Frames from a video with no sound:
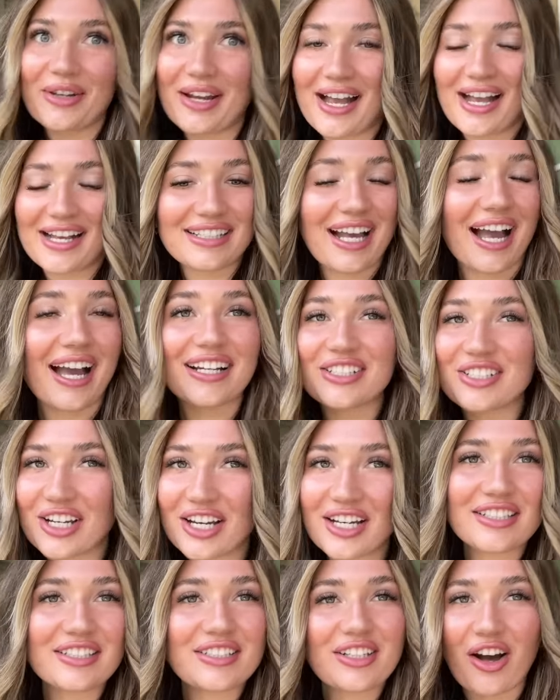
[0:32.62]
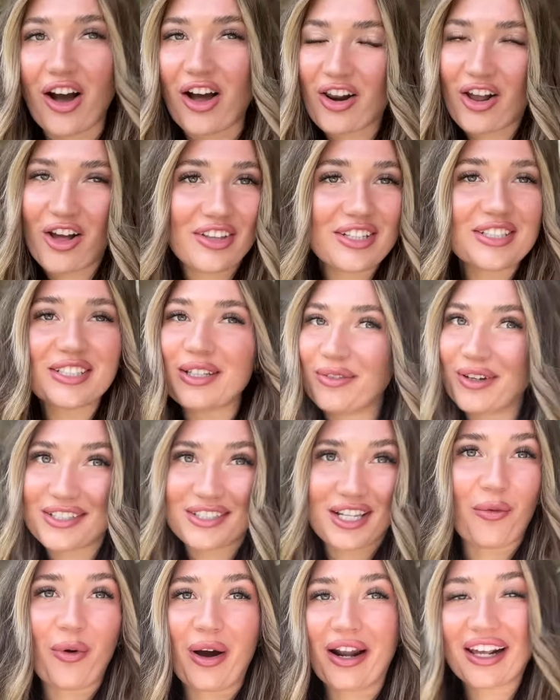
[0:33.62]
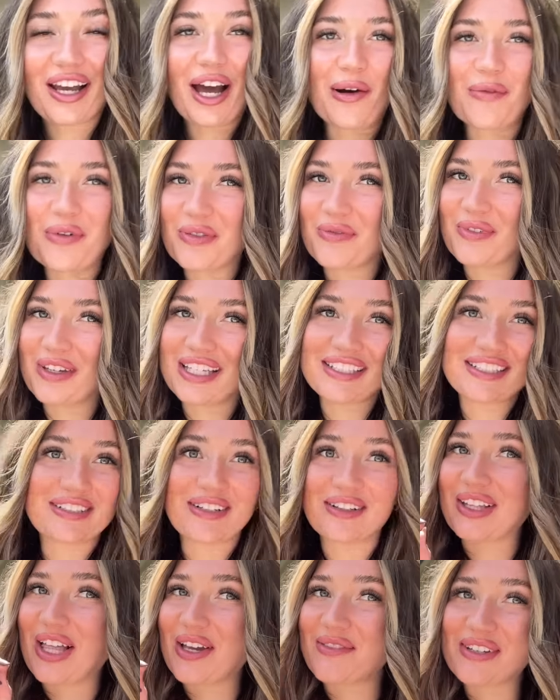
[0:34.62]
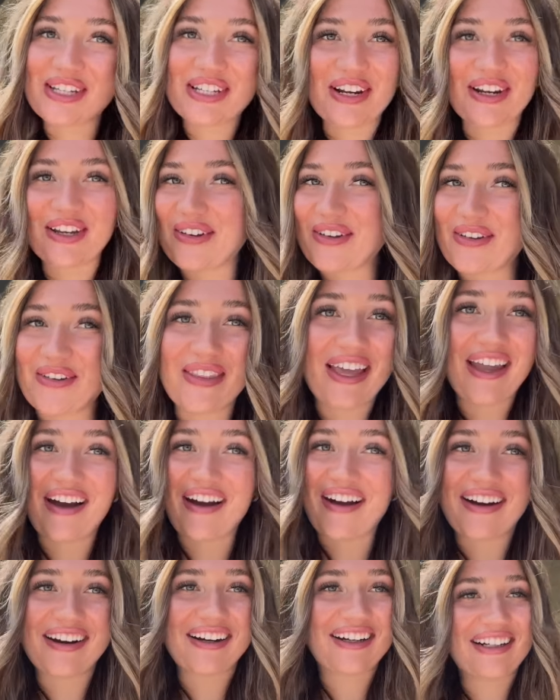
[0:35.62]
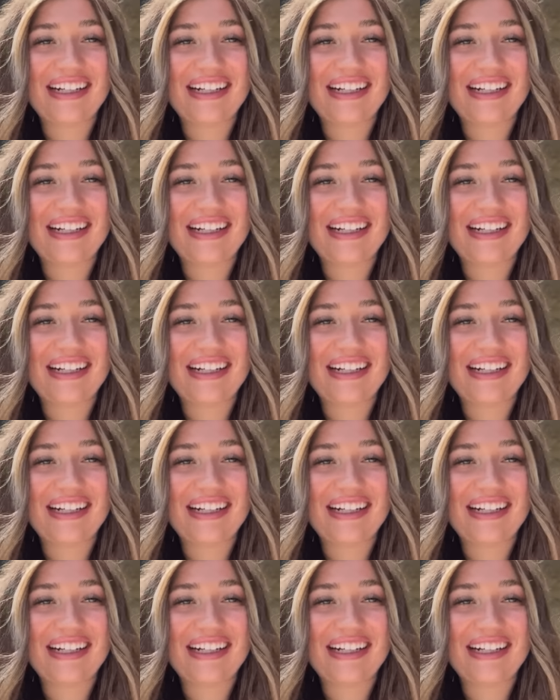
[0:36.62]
guys, I just got all the siblings that wanna come with me. So let me show you who they are.